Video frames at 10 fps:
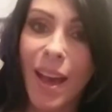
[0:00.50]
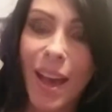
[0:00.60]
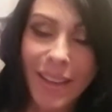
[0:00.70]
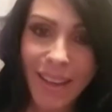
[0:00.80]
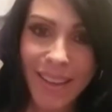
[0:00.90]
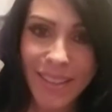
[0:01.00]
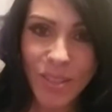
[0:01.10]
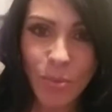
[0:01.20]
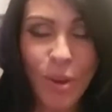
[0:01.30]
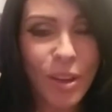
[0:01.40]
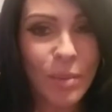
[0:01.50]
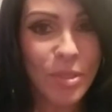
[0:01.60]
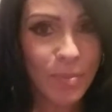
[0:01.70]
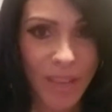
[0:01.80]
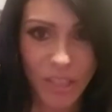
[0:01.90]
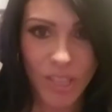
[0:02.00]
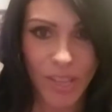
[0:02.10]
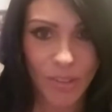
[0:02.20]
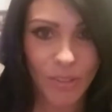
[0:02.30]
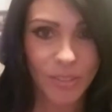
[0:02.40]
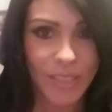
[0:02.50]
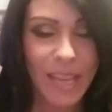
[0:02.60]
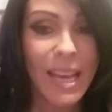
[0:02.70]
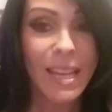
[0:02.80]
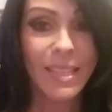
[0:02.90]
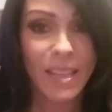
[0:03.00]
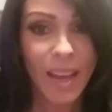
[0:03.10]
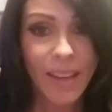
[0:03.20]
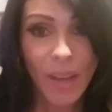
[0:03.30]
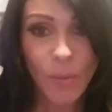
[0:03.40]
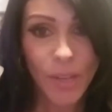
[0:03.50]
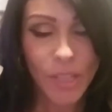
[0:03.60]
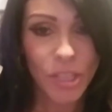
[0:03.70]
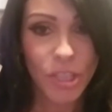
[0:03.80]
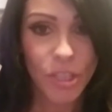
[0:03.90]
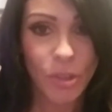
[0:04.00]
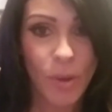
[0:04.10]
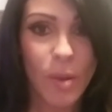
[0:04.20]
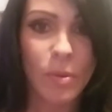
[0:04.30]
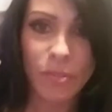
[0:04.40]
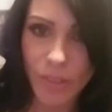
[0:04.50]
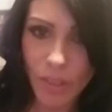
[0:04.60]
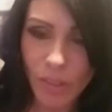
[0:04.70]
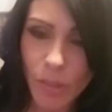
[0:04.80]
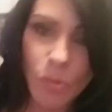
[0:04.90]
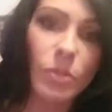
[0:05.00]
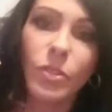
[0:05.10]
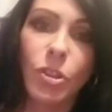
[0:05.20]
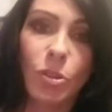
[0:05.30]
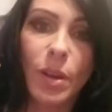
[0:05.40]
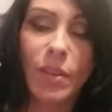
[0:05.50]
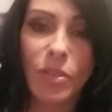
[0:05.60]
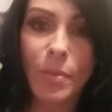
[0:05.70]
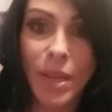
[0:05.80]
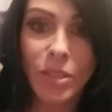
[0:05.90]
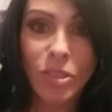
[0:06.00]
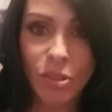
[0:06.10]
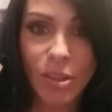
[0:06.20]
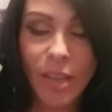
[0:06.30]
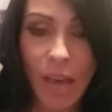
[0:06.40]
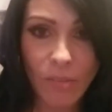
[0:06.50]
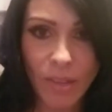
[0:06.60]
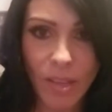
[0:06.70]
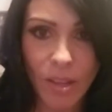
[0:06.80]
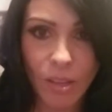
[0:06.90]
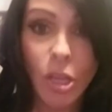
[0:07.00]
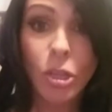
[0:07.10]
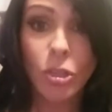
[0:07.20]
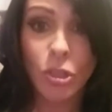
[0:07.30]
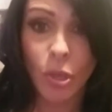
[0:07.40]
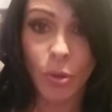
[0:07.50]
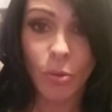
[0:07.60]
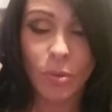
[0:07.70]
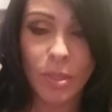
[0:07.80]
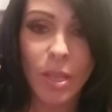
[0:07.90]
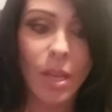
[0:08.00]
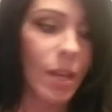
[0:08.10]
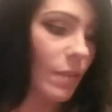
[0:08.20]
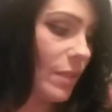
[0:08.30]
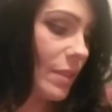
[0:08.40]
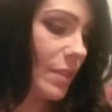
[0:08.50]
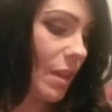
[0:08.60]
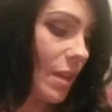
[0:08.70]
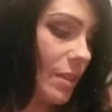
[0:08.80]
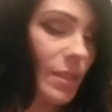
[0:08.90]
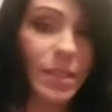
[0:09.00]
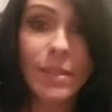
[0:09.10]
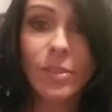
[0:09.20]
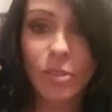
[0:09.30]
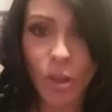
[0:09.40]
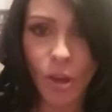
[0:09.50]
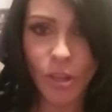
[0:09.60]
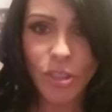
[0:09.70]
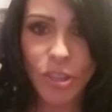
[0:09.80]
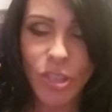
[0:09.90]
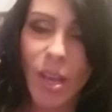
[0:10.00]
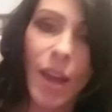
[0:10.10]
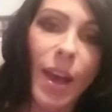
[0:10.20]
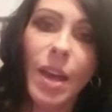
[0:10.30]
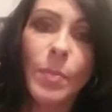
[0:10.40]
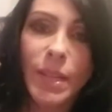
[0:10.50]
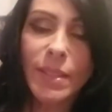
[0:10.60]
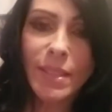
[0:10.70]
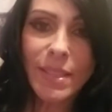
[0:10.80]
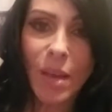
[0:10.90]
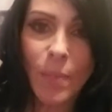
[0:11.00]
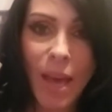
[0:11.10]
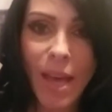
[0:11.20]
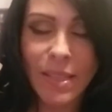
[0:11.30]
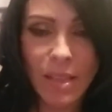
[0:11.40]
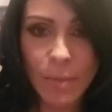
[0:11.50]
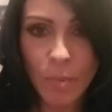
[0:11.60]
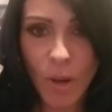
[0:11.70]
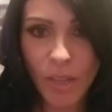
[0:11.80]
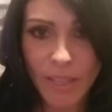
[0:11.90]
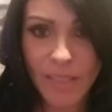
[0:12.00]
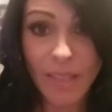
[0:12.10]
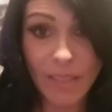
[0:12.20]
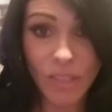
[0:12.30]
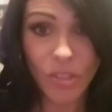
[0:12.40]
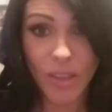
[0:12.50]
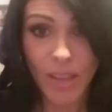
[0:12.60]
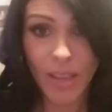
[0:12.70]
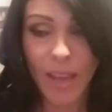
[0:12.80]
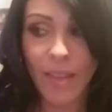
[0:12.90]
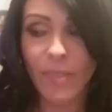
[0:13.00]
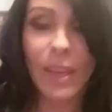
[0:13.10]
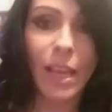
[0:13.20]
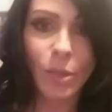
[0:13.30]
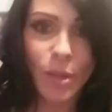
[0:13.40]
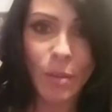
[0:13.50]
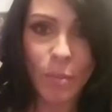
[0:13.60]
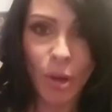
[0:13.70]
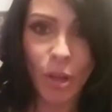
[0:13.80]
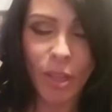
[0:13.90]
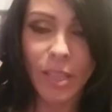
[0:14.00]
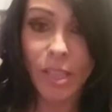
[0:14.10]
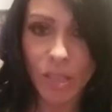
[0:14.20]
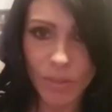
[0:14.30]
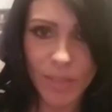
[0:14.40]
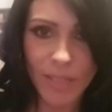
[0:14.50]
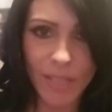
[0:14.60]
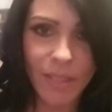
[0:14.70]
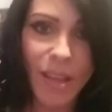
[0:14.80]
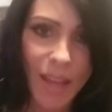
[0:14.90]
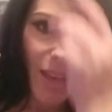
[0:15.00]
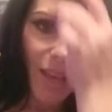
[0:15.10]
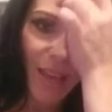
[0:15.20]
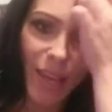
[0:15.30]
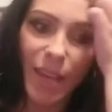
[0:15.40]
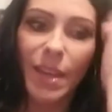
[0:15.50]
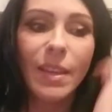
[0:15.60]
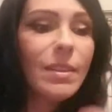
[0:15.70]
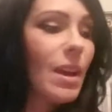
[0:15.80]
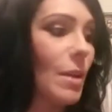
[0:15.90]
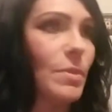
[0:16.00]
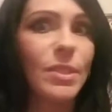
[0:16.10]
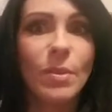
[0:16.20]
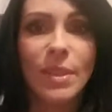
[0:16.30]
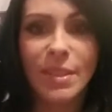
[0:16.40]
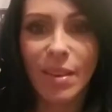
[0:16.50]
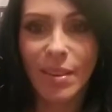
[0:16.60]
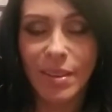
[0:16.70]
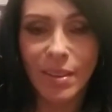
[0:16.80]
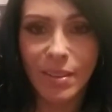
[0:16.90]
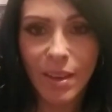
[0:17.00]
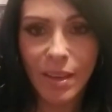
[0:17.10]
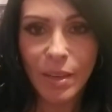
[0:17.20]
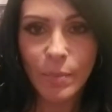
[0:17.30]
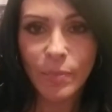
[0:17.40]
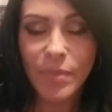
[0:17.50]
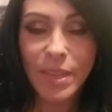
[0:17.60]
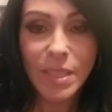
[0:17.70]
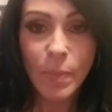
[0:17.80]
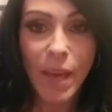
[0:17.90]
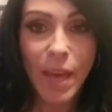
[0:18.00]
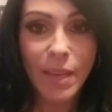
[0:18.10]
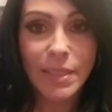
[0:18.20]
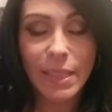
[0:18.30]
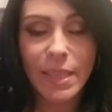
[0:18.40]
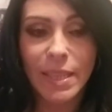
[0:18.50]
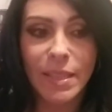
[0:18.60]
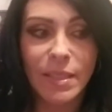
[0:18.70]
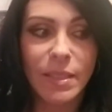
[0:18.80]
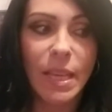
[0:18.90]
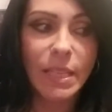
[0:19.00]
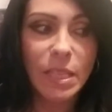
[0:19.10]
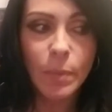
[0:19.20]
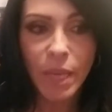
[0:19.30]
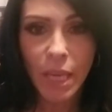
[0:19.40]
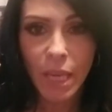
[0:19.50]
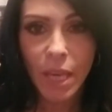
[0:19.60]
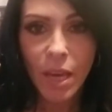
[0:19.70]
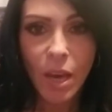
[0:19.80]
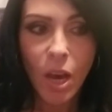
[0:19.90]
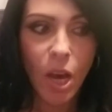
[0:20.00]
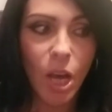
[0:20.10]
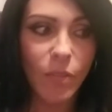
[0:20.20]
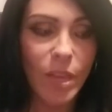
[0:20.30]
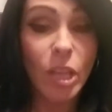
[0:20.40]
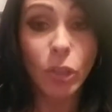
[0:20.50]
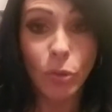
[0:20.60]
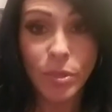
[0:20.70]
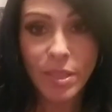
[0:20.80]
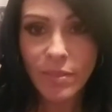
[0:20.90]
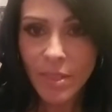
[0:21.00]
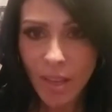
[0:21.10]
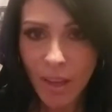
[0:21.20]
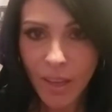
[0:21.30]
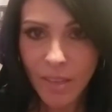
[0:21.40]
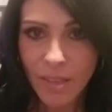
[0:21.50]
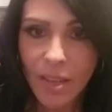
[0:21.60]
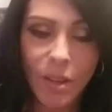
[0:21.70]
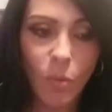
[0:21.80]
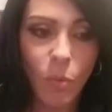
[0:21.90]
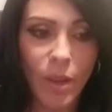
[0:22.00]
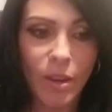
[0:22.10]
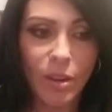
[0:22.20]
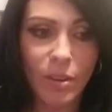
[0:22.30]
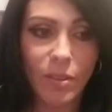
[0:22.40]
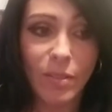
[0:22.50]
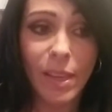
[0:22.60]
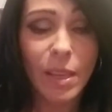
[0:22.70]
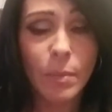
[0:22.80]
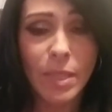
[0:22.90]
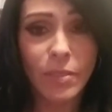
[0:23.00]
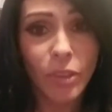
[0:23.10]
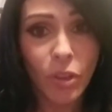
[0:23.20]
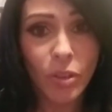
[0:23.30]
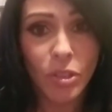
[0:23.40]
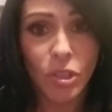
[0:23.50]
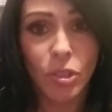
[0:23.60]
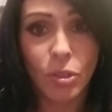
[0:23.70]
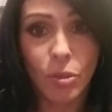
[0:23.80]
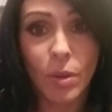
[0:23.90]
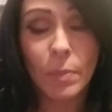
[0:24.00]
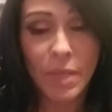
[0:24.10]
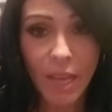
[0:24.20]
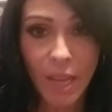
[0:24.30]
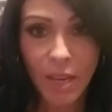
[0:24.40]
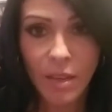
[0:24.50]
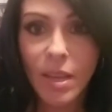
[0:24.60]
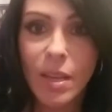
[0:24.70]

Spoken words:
Hi guys, welcome to my channel. Tonight I wanted to do a reveal and review of the Mansur Gavriel Tote. The size is large. I picked this up at Neiman Marcus yesterday at the Galleria Mall in Houston, and I'm so excited. These bags can tend to be on the elusive side where they can be difficult to obtain.